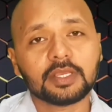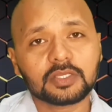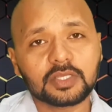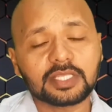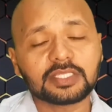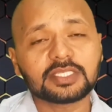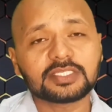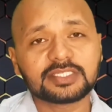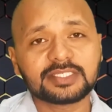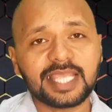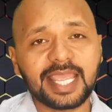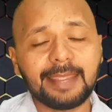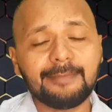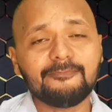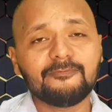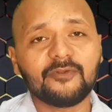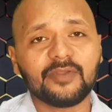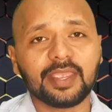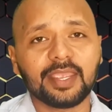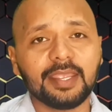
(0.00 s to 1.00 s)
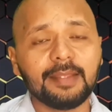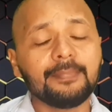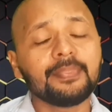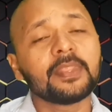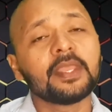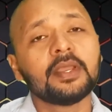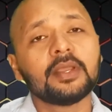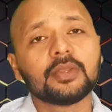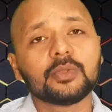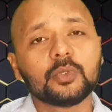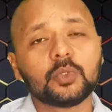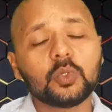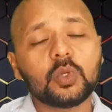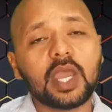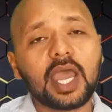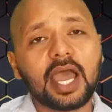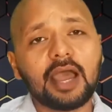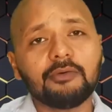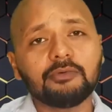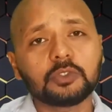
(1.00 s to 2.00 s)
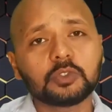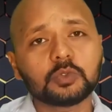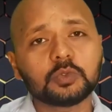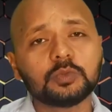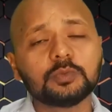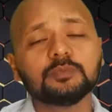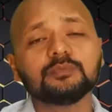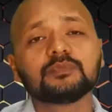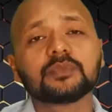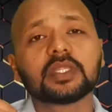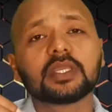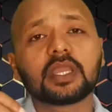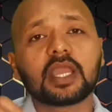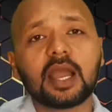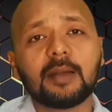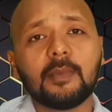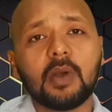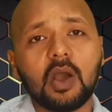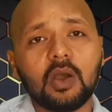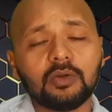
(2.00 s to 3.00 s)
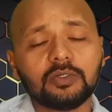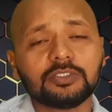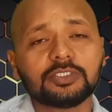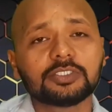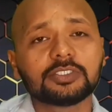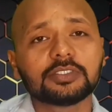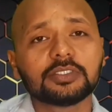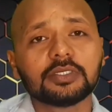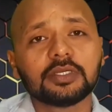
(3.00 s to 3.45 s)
As the same way, you have to come out